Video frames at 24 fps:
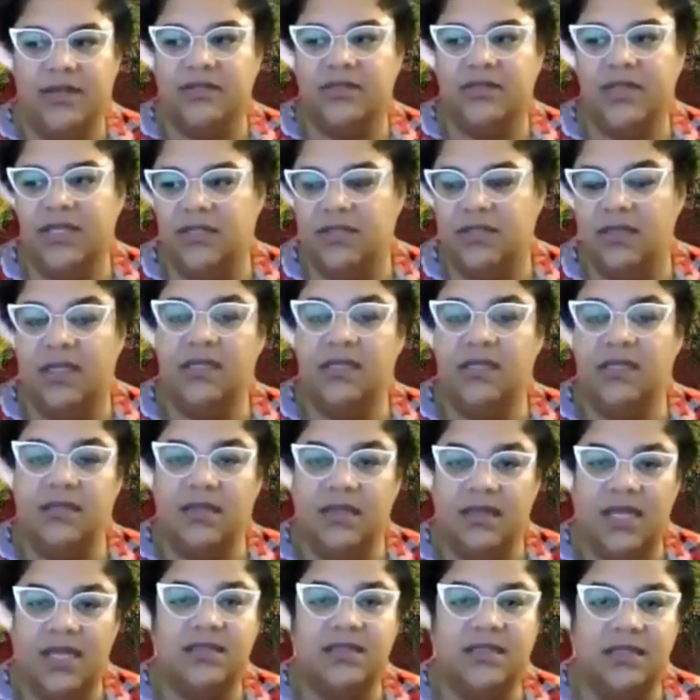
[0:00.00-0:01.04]

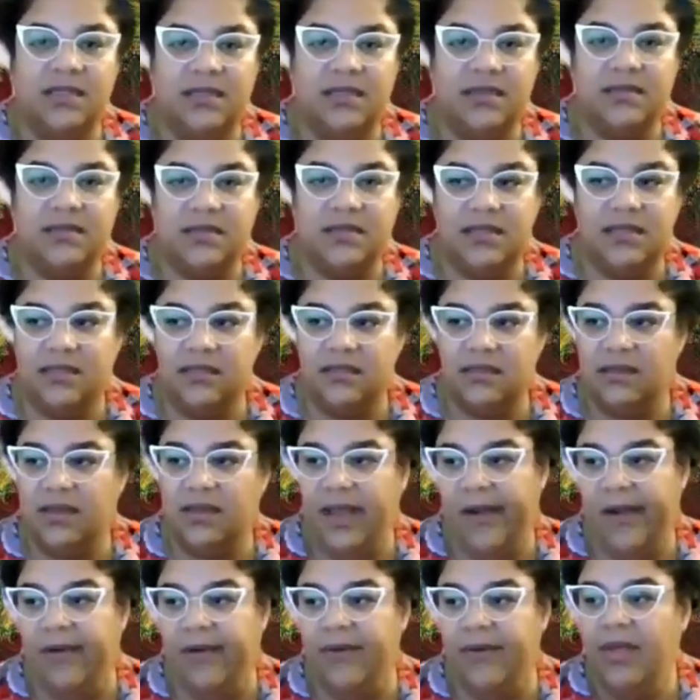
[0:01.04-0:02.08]
legislation, and that still
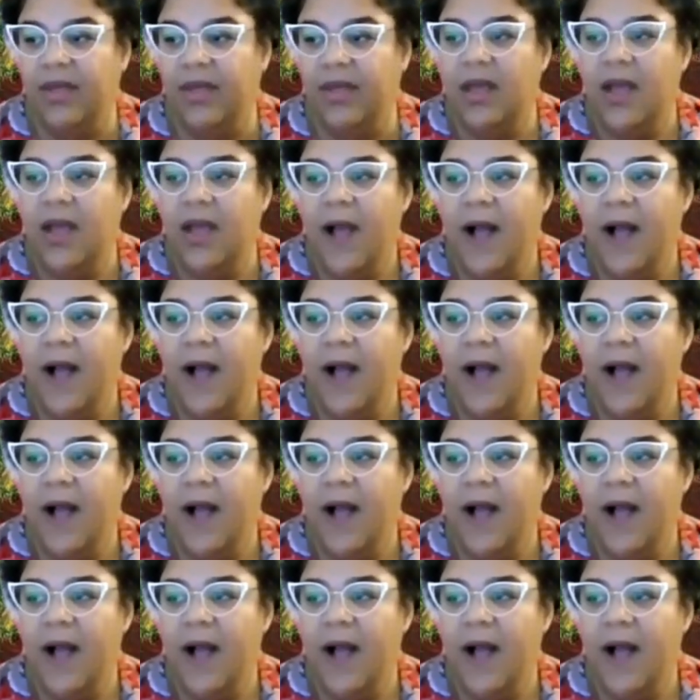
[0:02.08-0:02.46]
exists now.